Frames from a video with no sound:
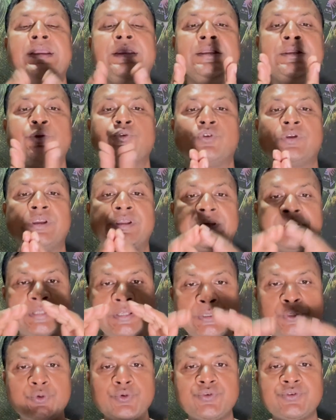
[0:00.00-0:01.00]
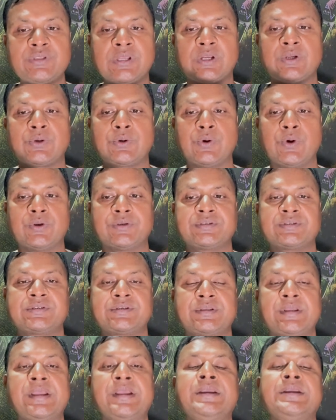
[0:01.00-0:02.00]
You can reduce the cost.
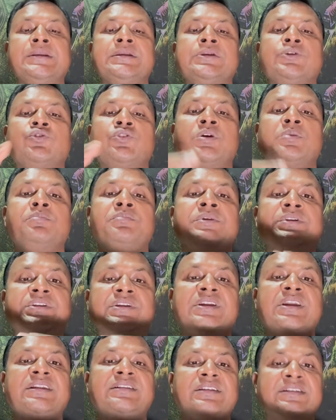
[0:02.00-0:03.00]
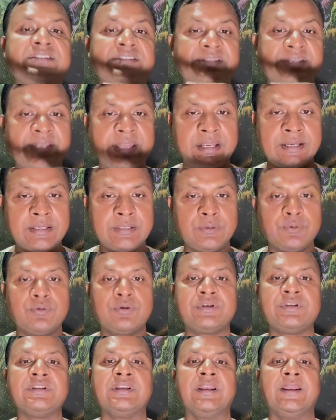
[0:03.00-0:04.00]
You can mitigate the
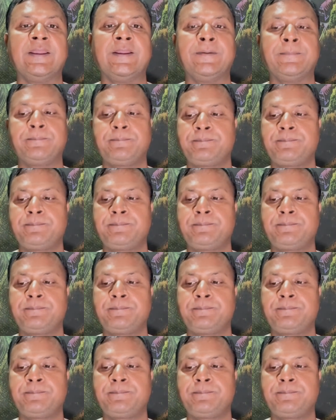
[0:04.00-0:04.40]
schedule delay.